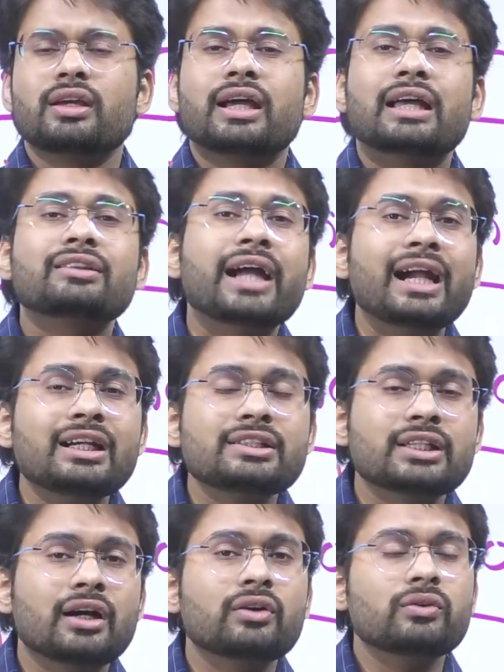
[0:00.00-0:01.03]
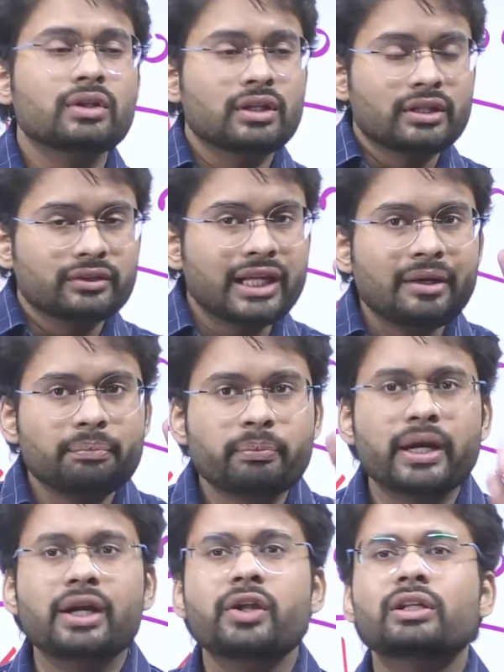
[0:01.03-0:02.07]
And that's how that
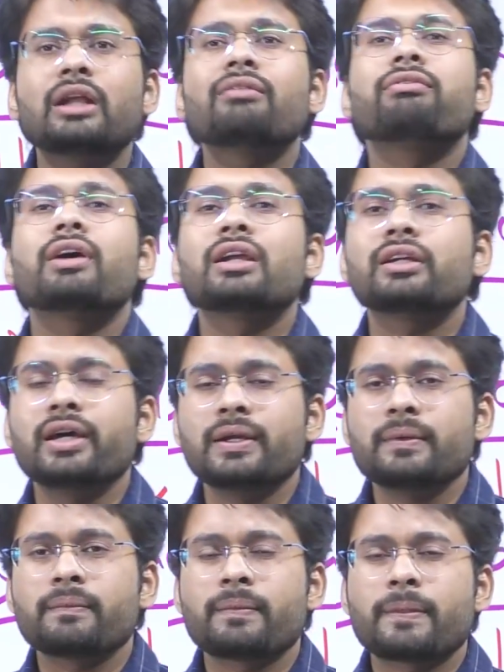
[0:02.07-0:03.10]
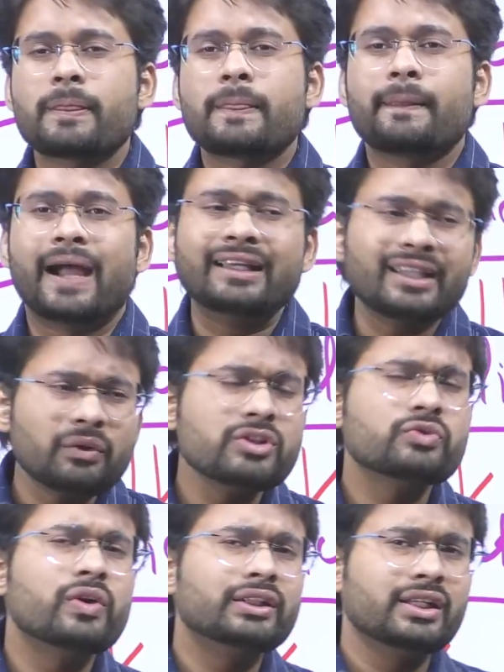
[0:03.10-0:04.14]
particular worker, either who
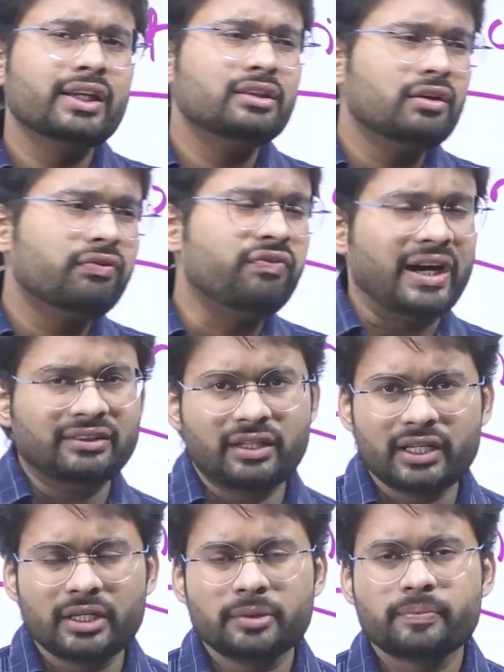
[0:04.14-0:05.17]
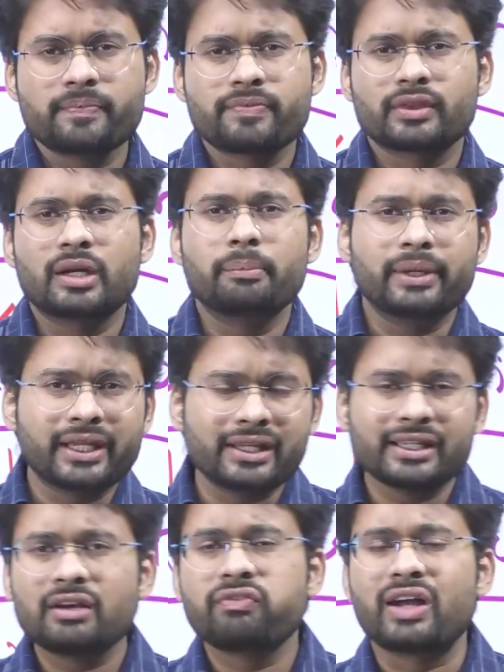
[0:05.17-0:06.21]
is working in the factory, a
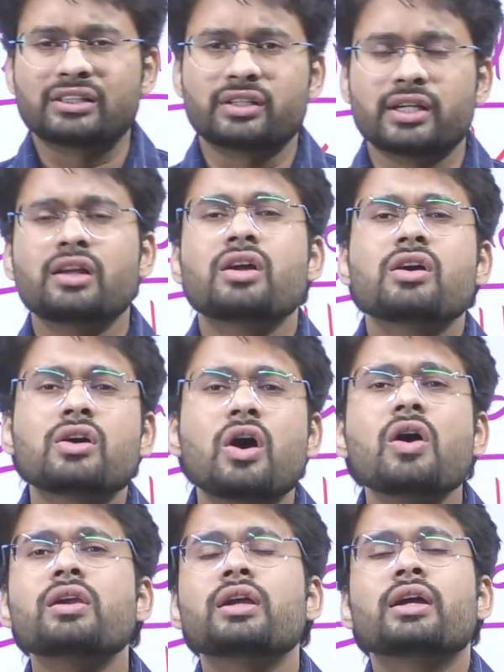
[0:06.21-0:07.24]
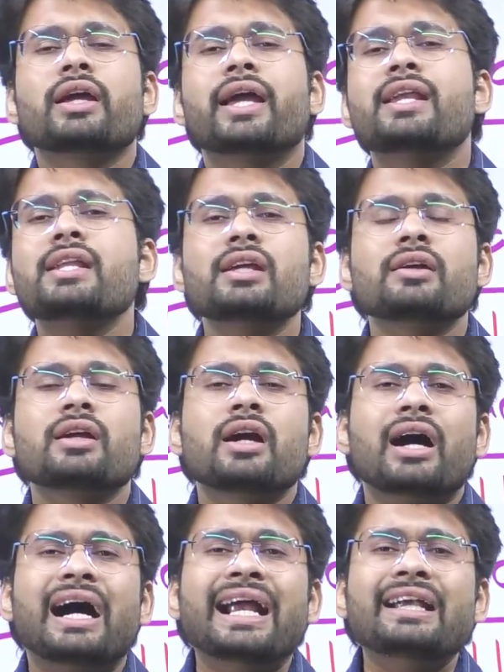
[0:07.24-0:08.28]
mechanical factory, or any
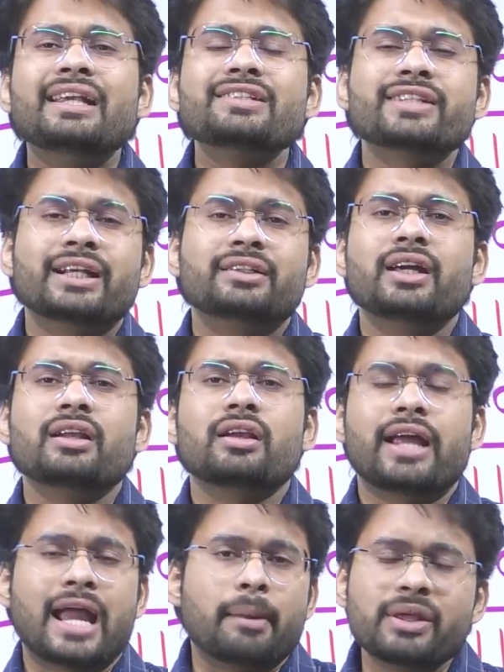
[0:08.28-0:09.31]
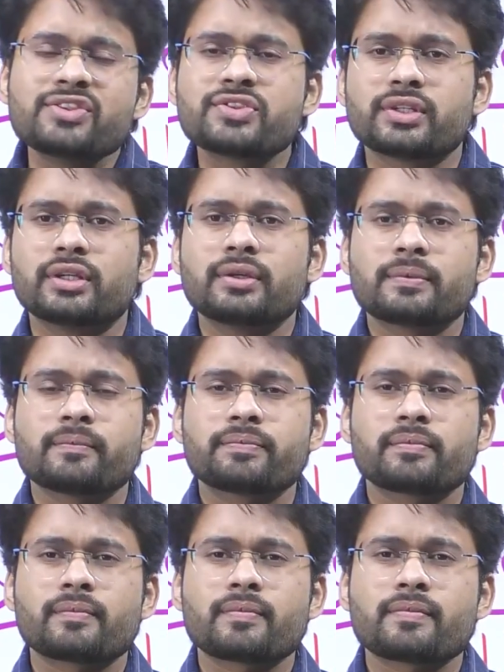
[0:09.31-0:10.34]
IT sector MNC,
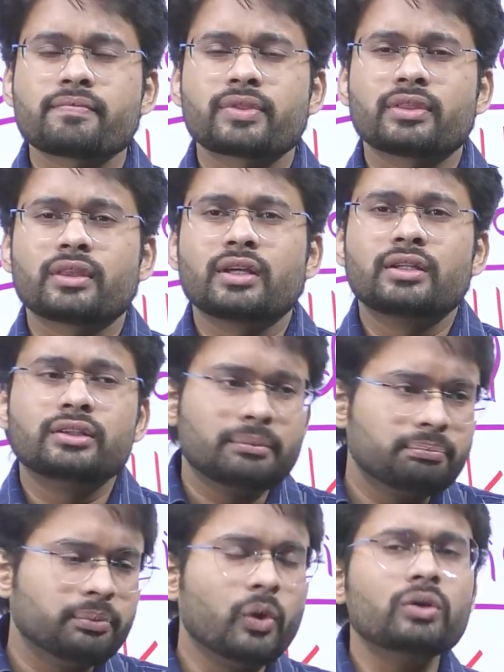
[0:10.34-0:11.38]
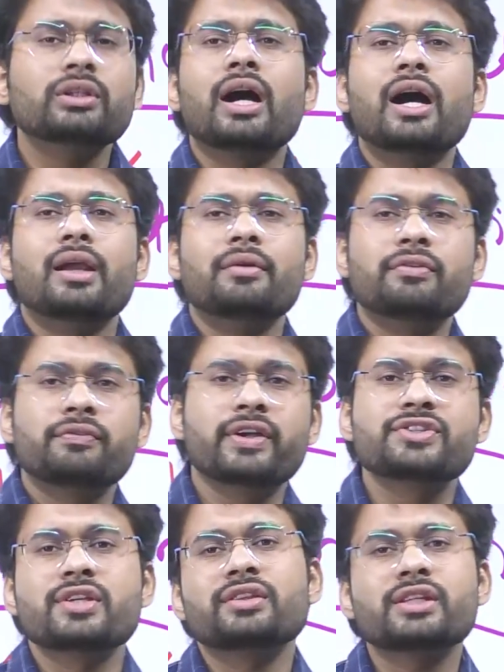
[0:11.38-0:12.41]
the both are
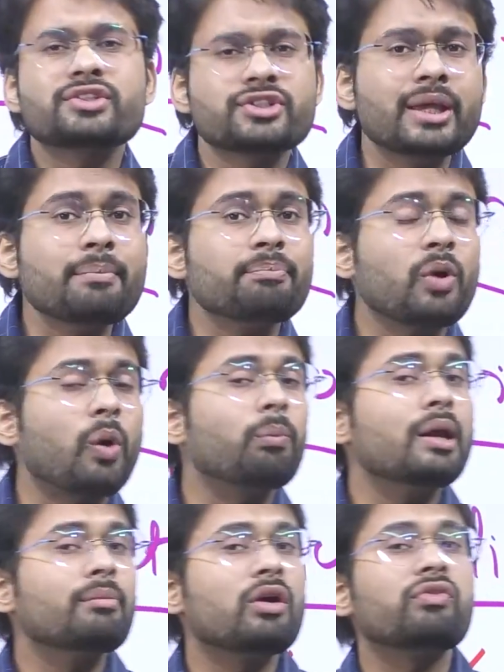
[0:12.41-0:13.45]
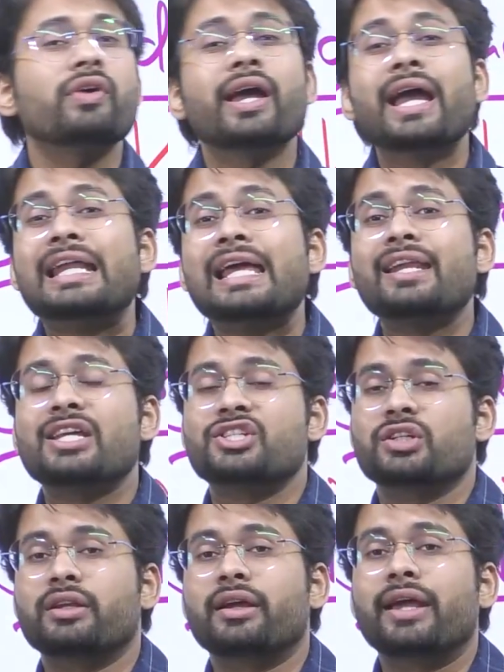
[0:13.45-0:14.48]
facing the same problem of
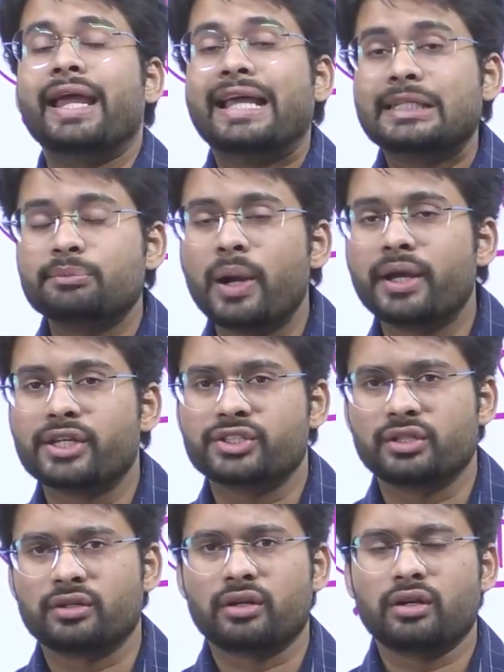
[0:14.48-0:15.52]
alienation, exploitation.